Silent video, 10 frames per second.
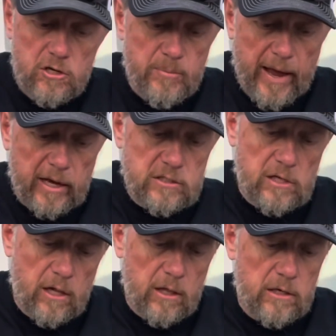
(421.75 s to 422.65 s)
packed
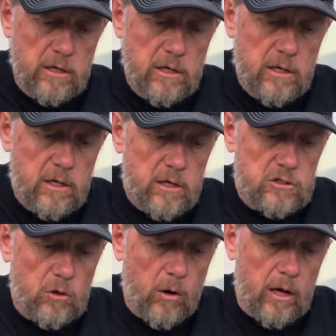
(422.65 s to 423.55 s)
solid.
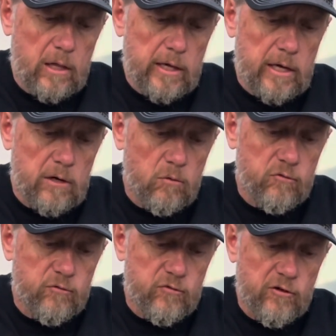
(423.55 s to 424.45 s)
So all in,
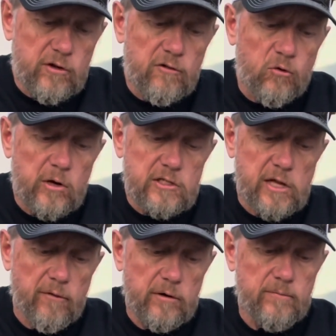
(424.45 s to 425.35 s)

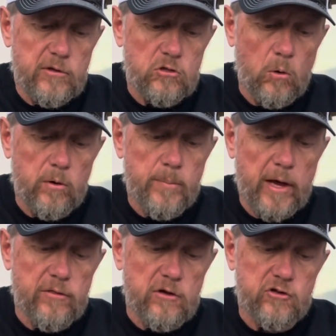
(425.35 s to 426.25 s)
$1547 is what we
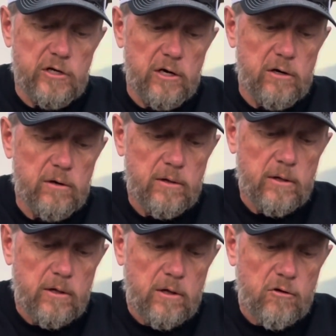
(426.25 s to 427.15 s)
paid this year
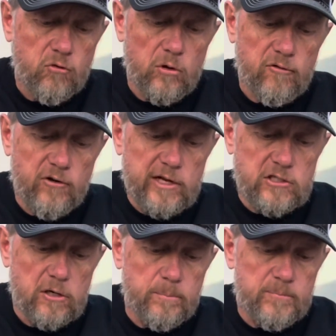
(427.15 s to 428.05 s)
for the
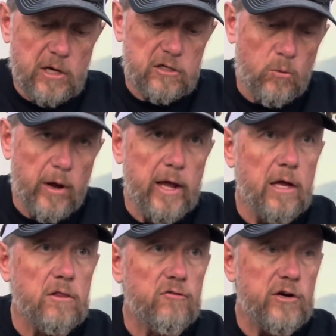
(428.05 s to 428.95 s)
freezer, tucked away
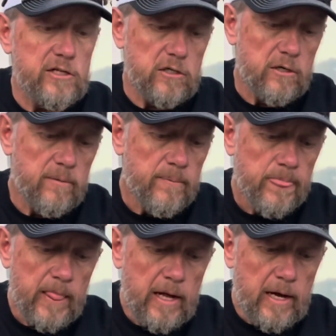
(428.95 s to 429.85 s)
in the freezer.
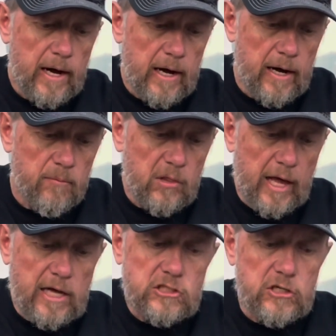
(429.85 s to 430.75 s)

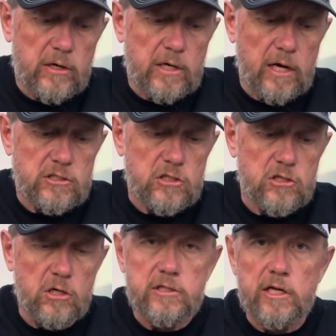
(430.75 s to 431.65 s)
Last year it cost us
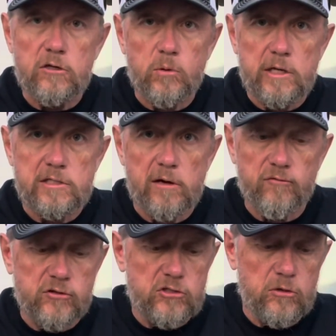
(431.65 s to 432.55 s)
$13.27
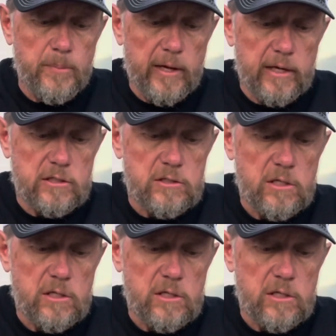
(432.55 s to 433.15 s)
for 2 pigs.